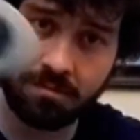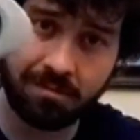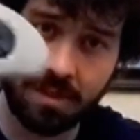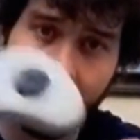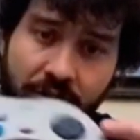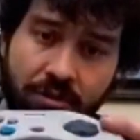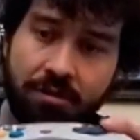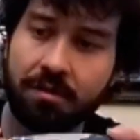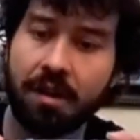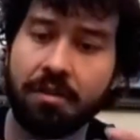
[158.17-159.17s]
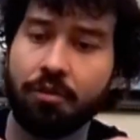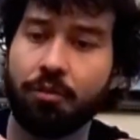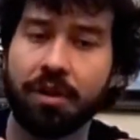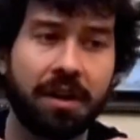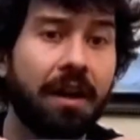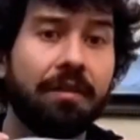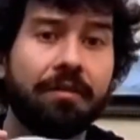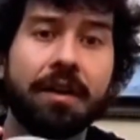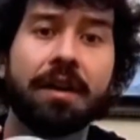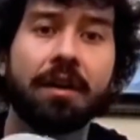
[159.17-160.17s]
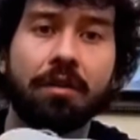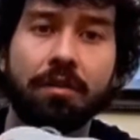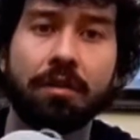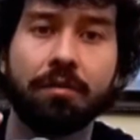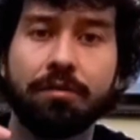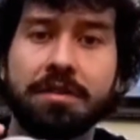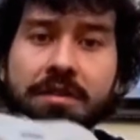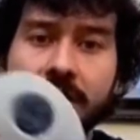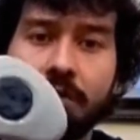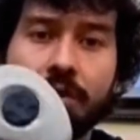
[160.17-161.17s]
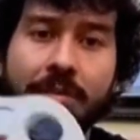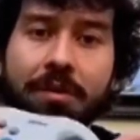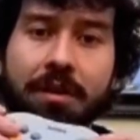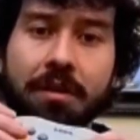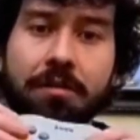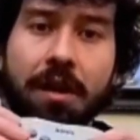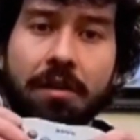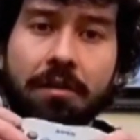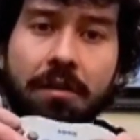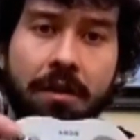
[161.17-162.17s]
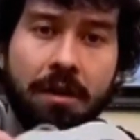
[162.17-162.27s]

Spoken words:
natural. The one I have, I got a replica rather.